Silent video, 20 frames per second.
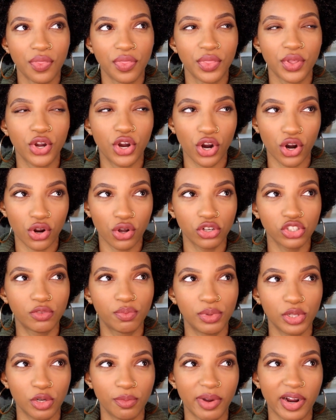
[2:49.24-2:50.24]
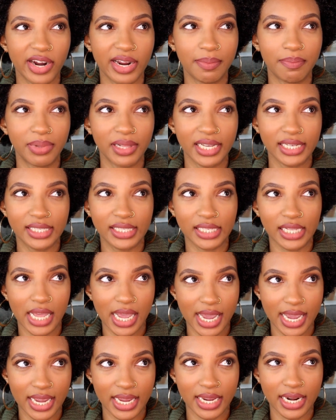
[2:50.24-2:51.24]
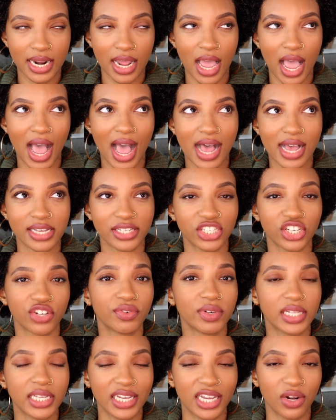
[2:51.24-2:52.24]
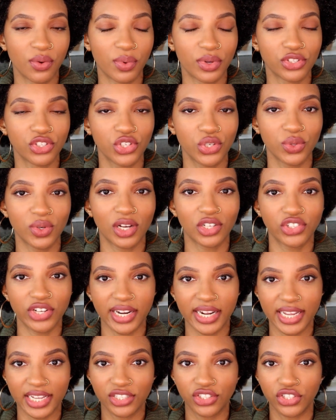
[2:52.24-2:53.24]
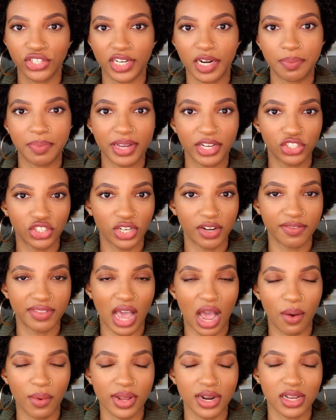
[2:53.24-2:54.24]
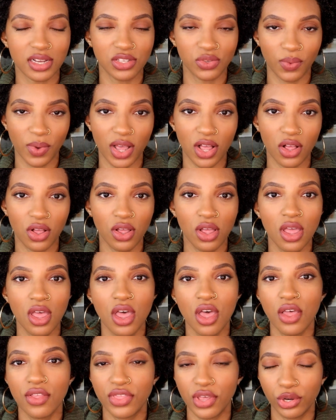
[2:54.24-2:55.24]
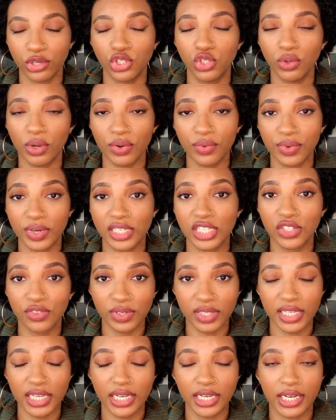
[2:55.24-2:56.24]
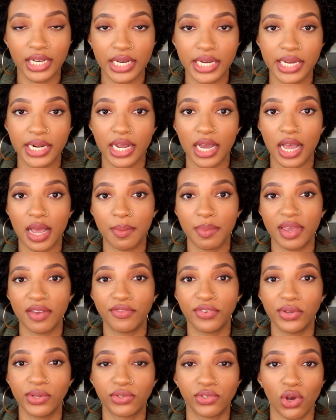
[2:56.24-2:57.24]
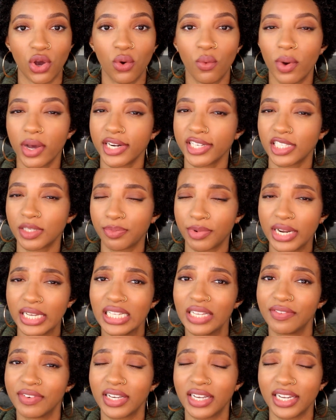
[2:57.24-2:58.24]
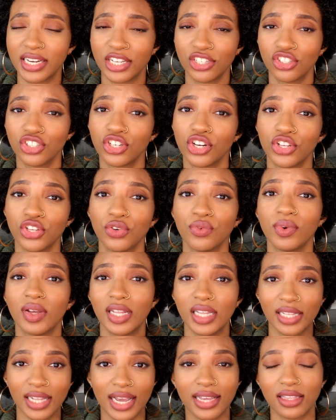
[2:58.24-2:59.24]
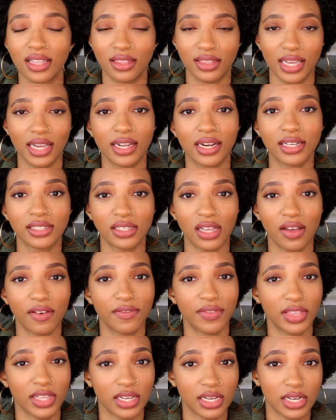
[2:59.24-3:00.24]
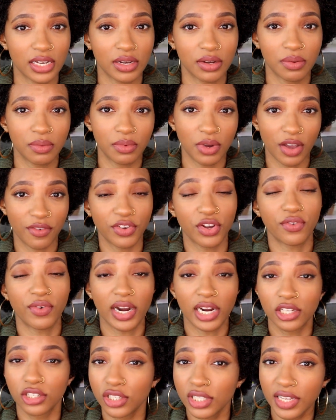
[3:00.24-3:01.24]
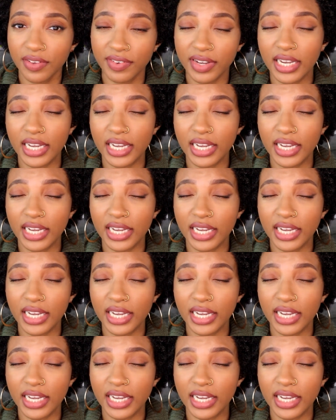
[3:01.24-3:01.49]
Curls Blueberry Bliss line has a really good one too. I'll try to insert a picture of that one as well. Those two are really, really good. If you don't want a spray leave-in conditioner, you really like the thickness of your regular leave-in